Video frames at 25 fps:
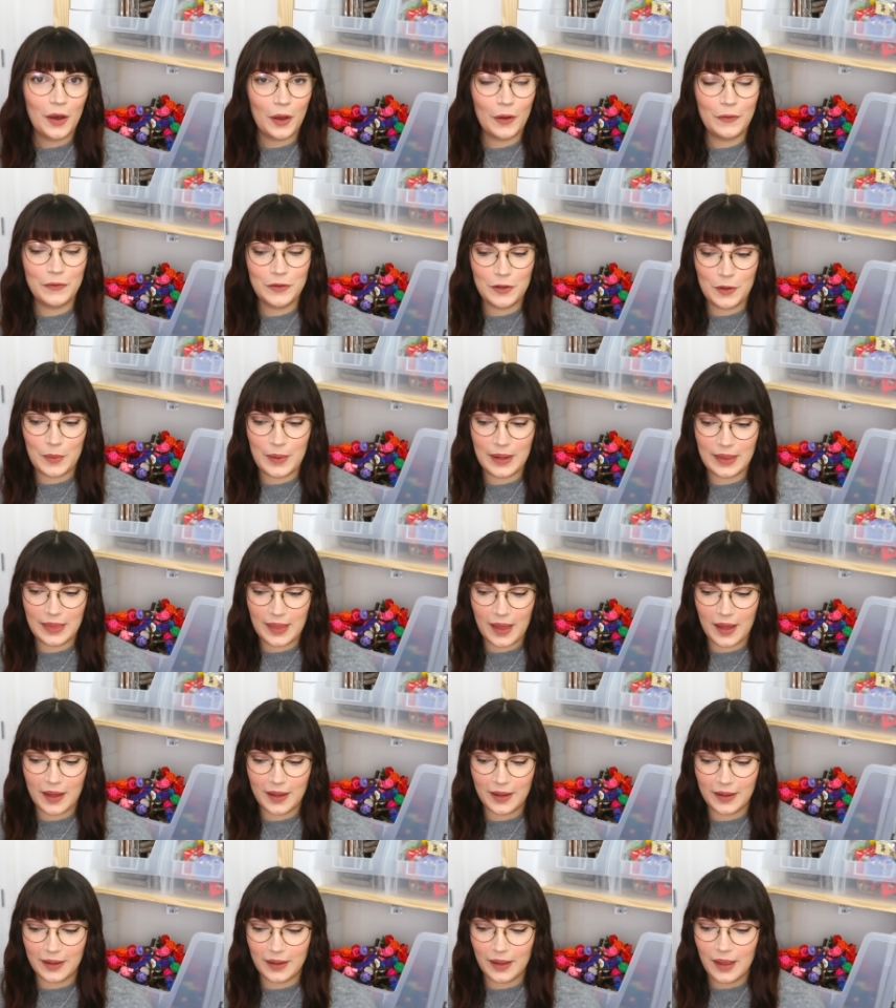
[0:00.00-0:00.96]
of doing
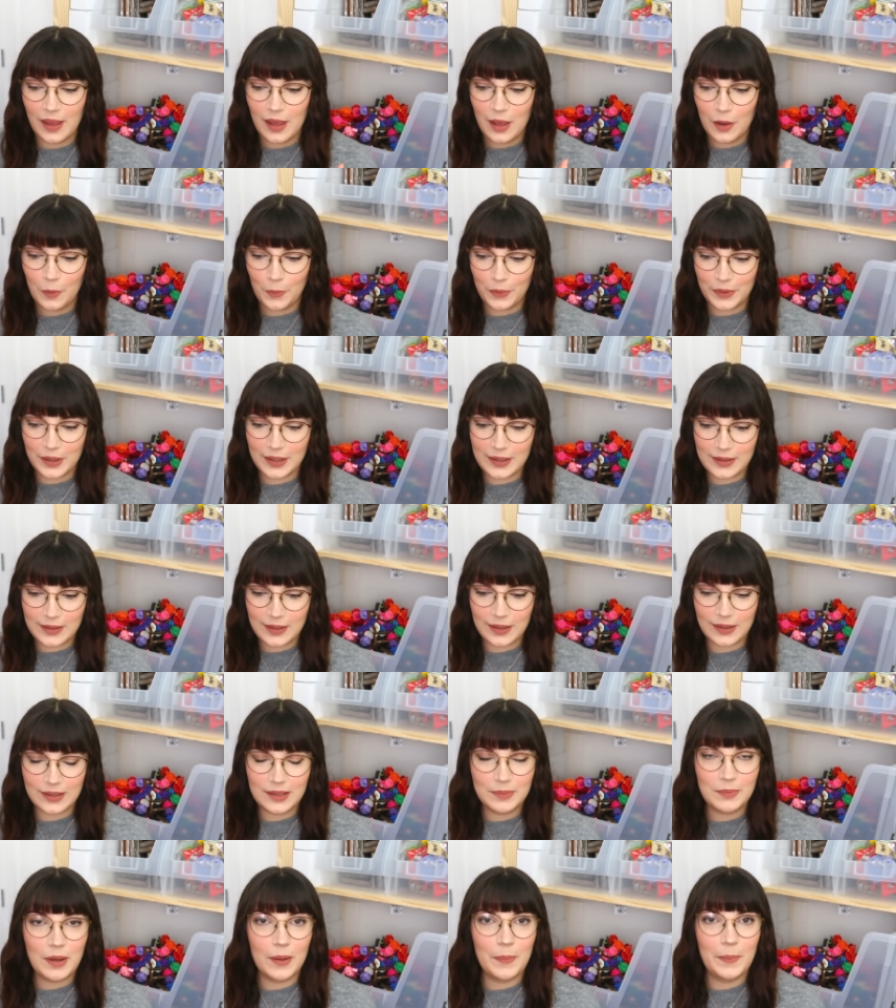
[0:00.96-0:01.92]
that. When I
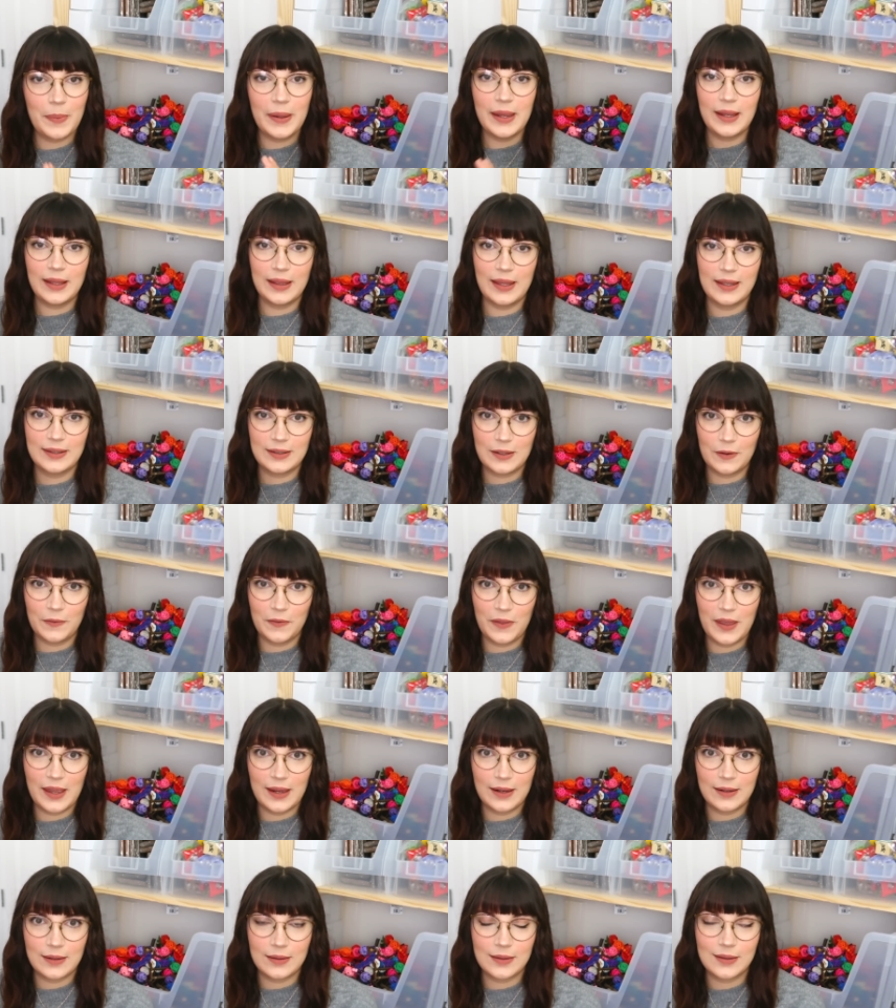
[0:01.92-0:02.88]
started my big list of
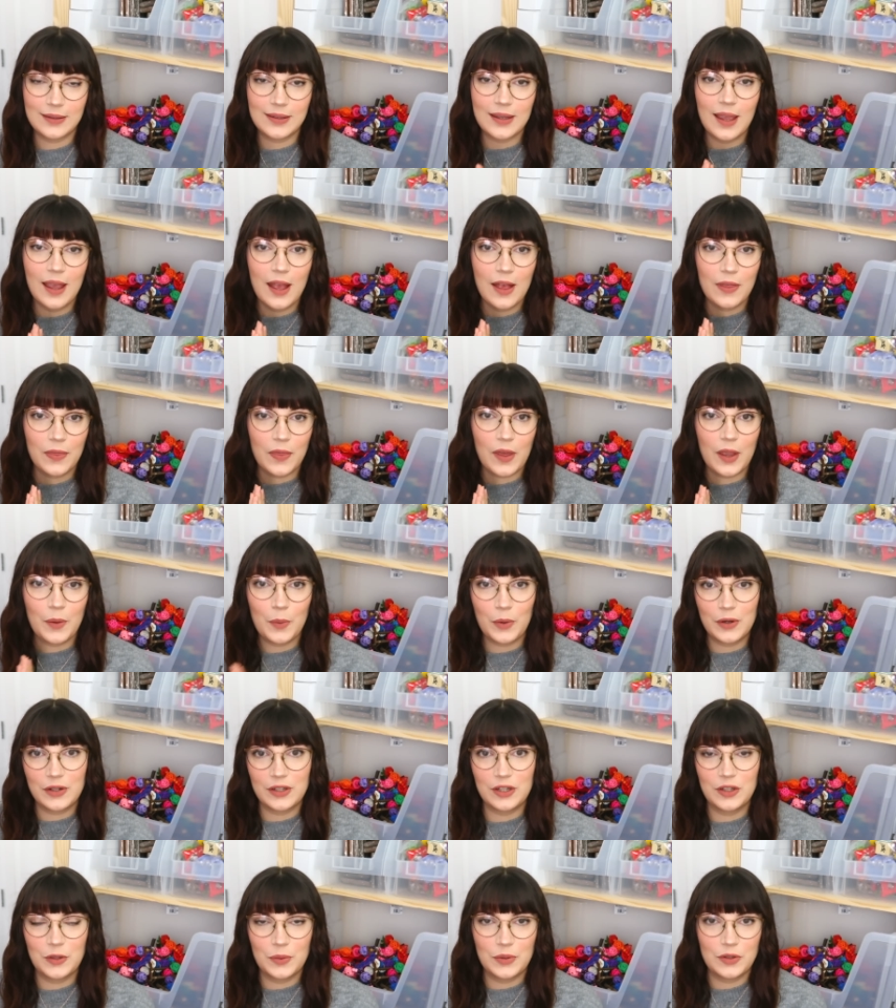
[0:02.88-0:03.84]
things that I
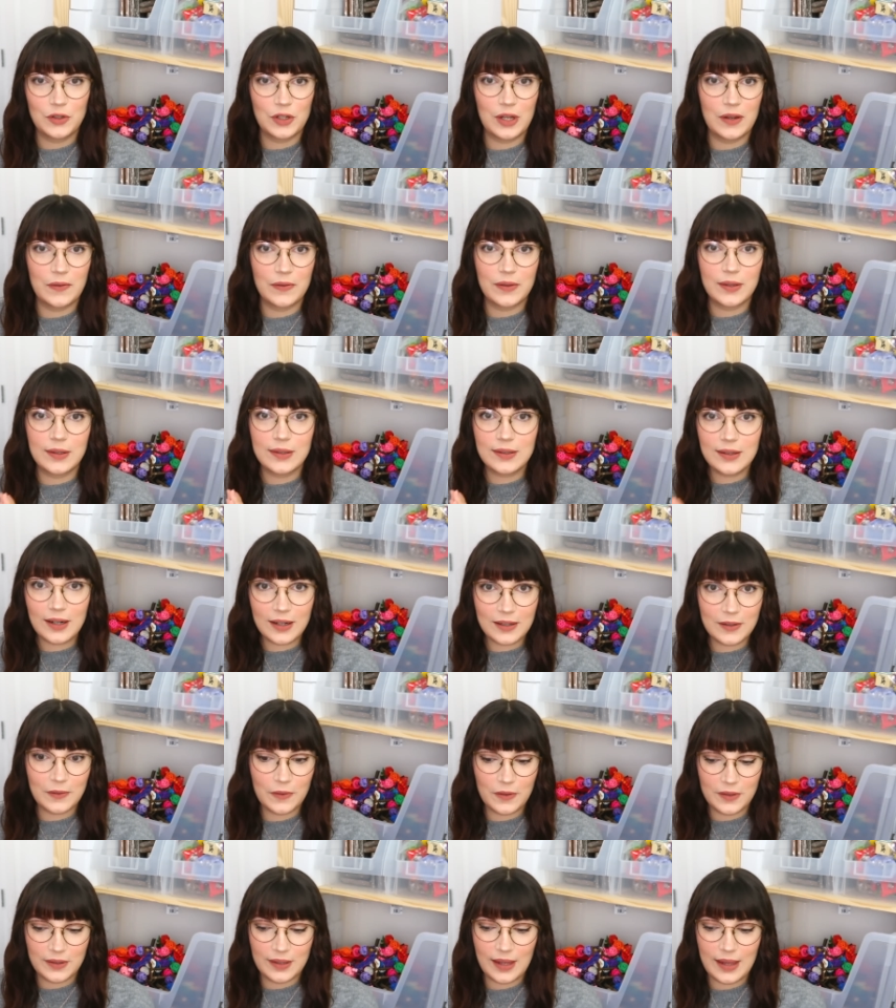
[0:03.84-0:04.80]
wanted to achieve at the
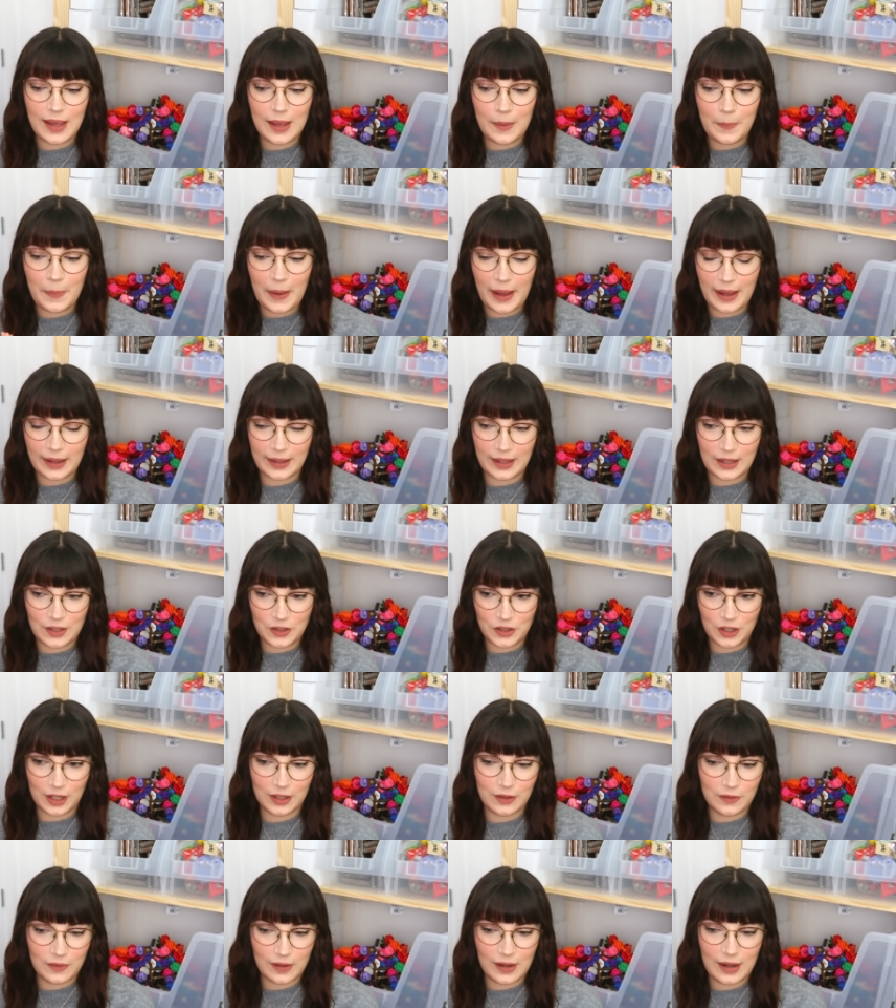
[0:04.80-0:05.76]
start of this year back in
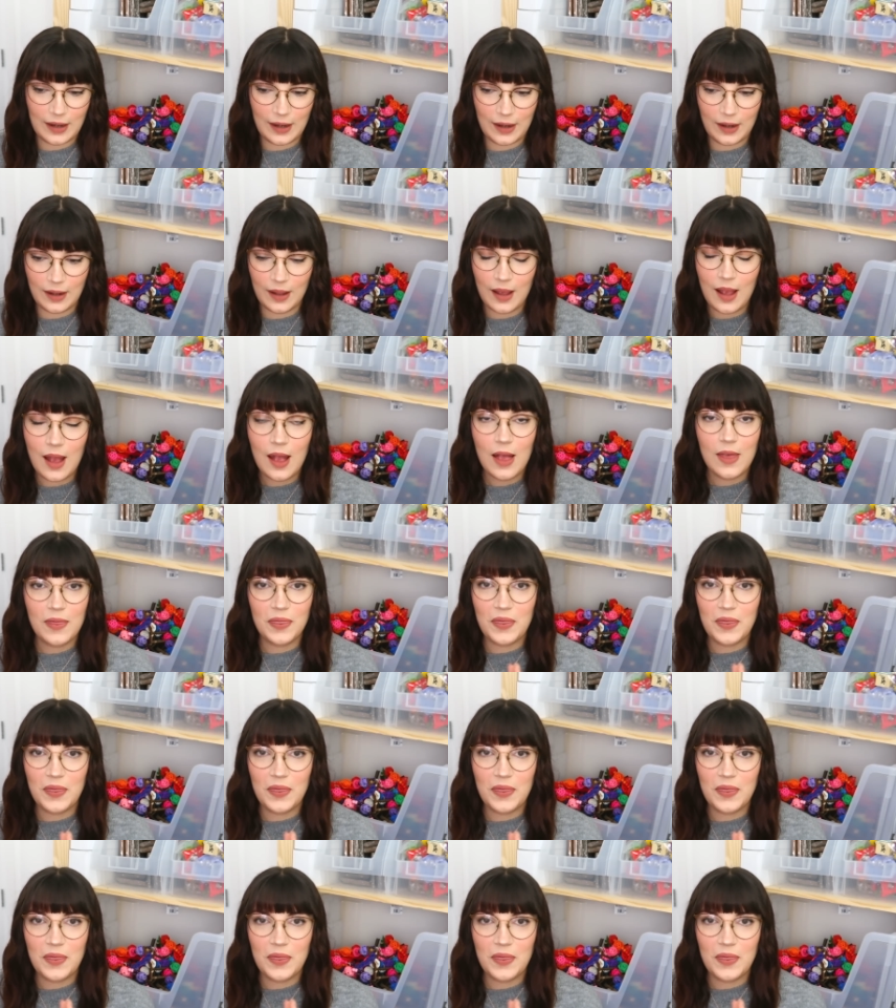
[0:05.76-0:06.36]
January,